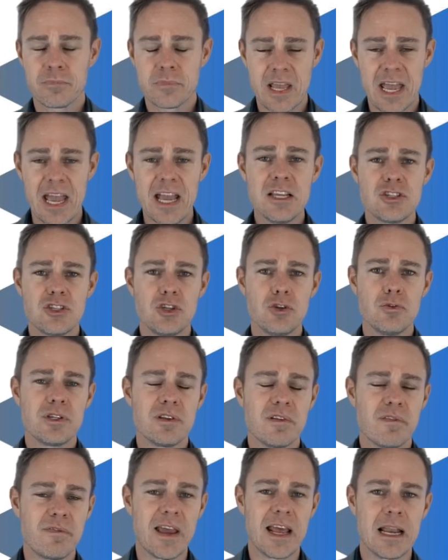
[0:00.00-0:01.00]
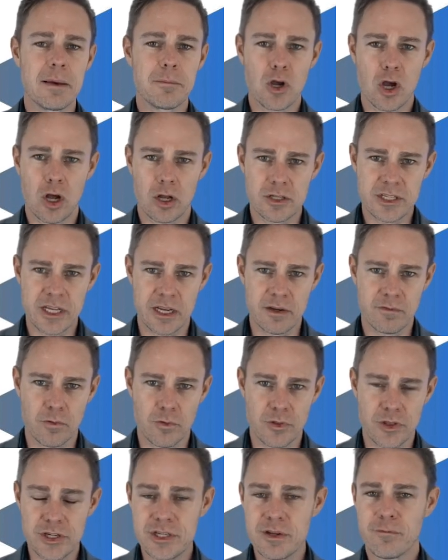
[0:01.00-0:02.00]
As you develop content
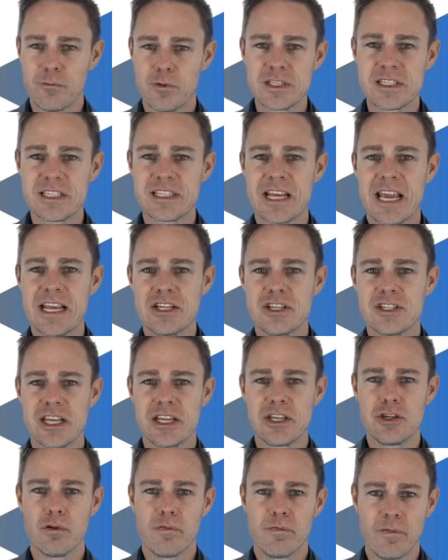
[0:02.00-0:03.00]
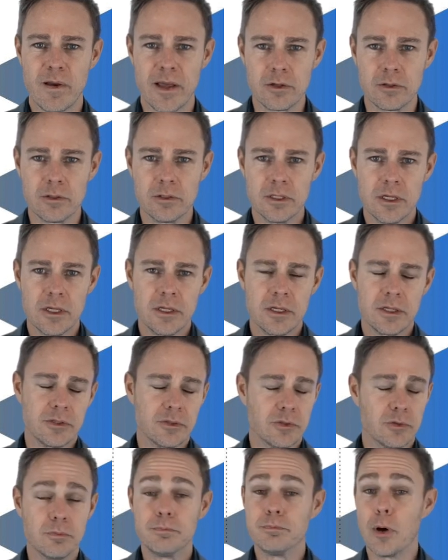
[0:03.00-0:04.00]
for the different stages in your funnel,
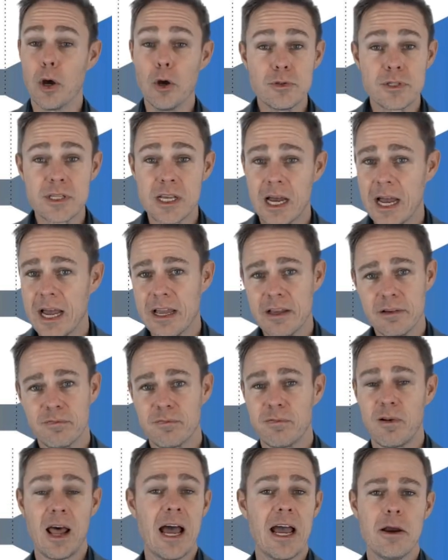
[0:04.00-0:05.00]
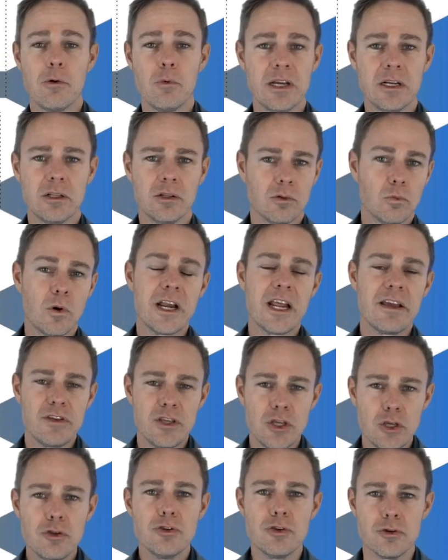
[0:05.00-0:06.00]
bow tie, flywheel, or whatever
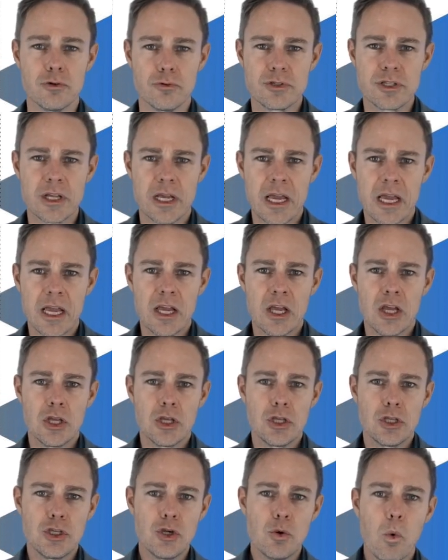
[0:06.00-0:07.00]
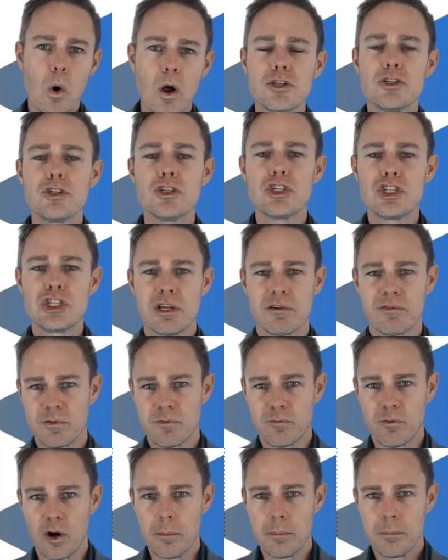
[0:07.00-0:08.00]
you use, you want to shift
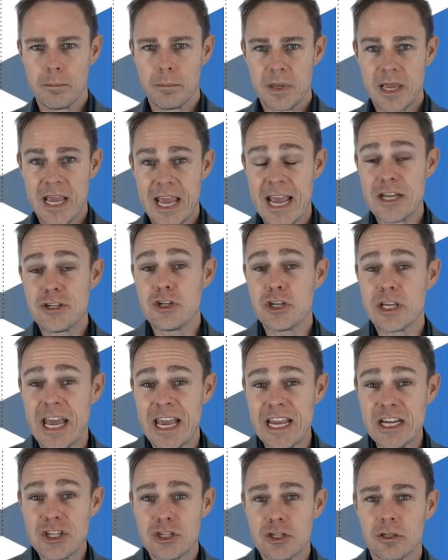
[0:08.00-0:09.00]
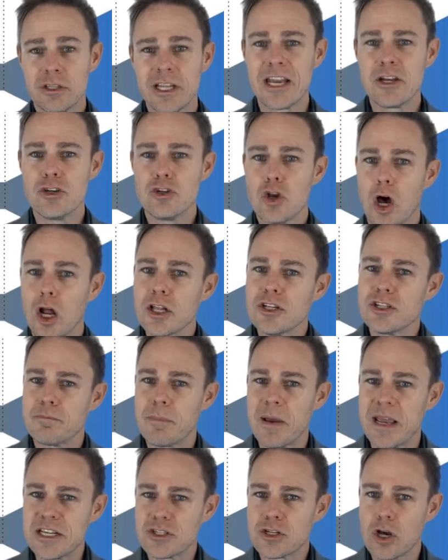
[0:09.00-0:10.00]
from educational and knowledge
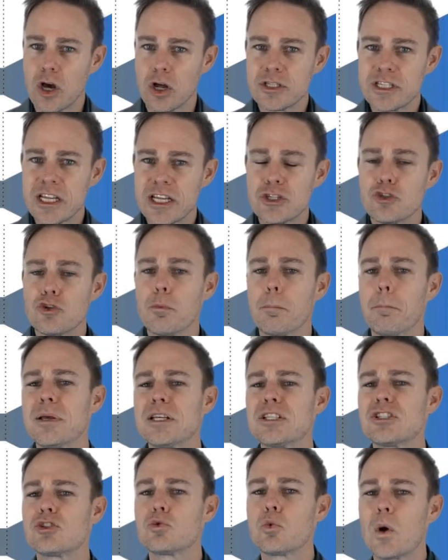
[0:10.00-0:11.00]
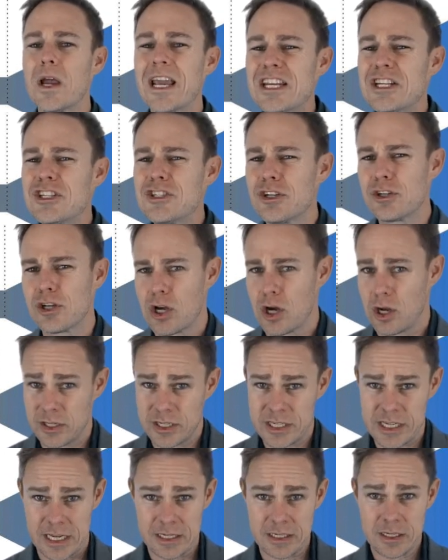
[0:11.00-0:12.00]
based content to persuasion
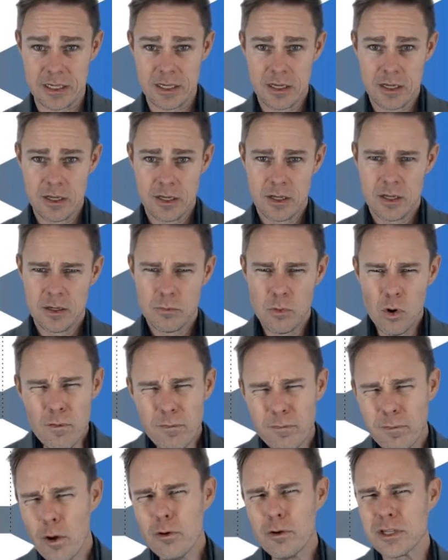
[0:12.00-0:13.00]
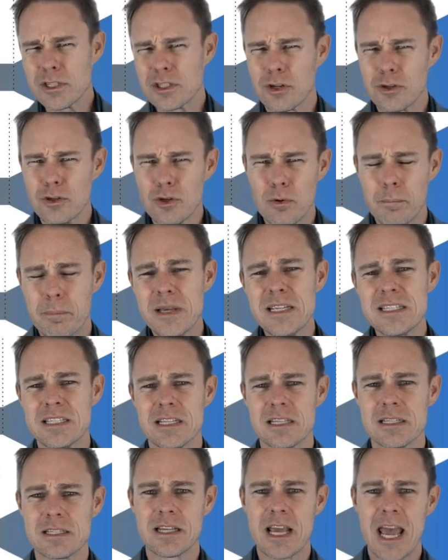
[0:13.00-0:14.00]
content more focused on your
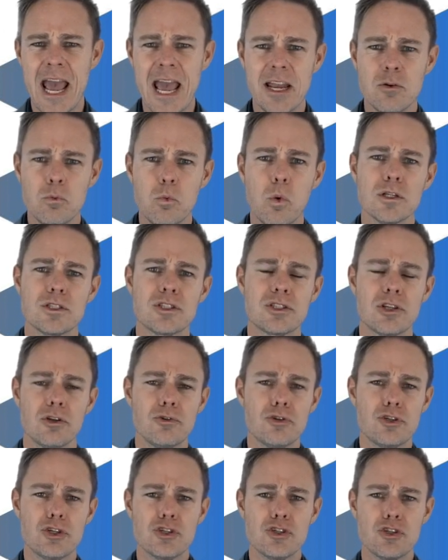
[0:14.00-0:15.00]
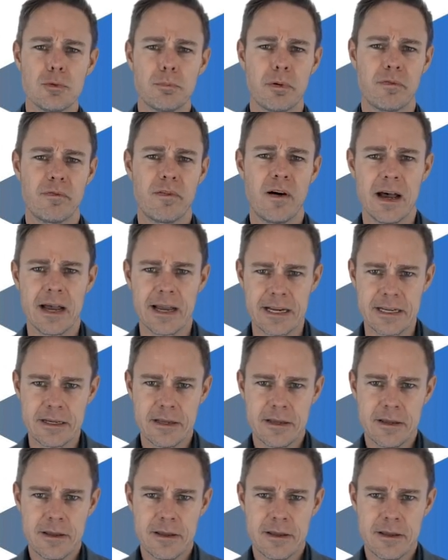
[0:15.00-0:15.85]
business and what solutions you provide.